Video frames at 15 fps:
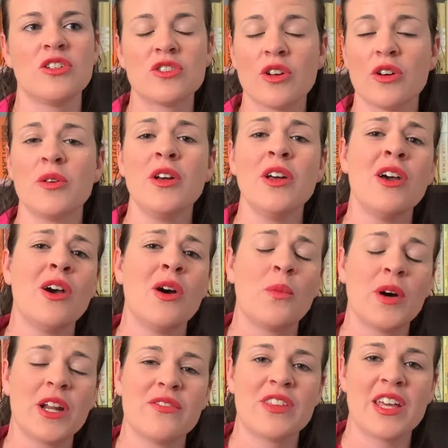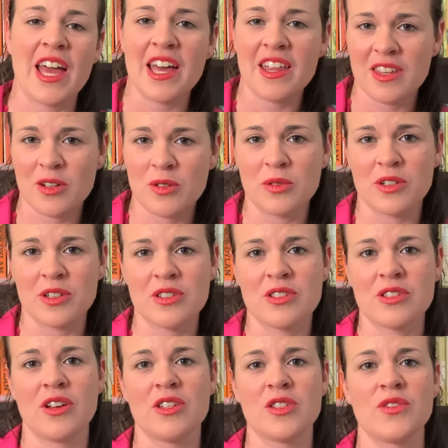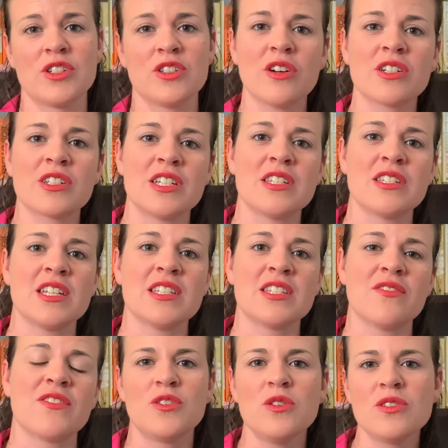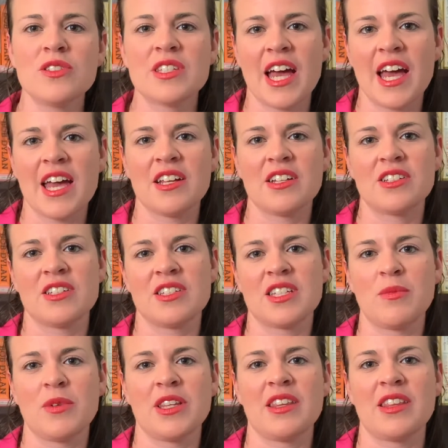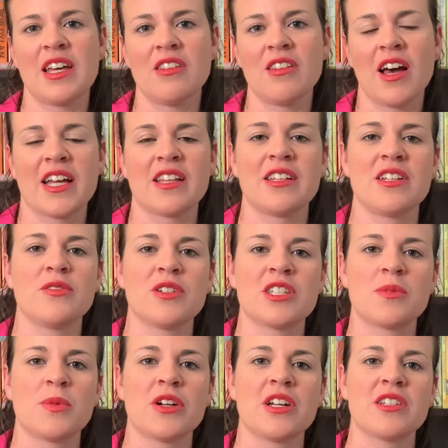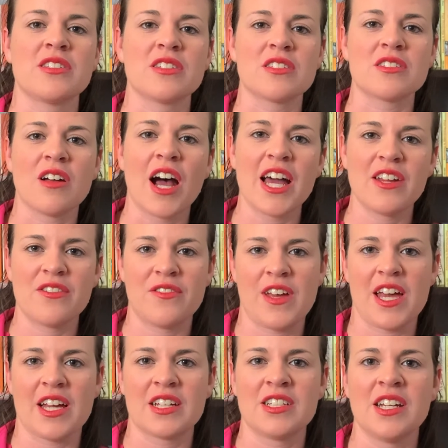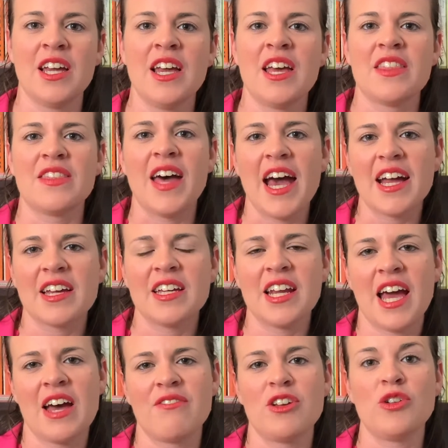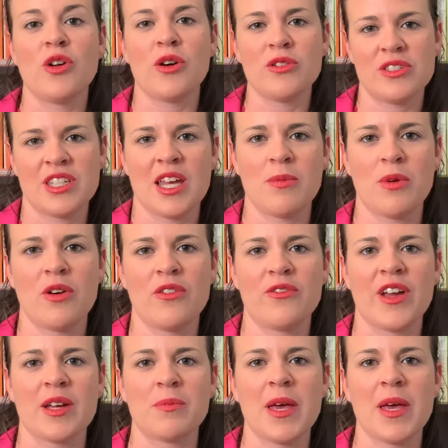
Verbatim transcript: So, one of the ethical concerns for doctors is if you say to someone that they're likely to experience a side effect, that can have a nocebo effect.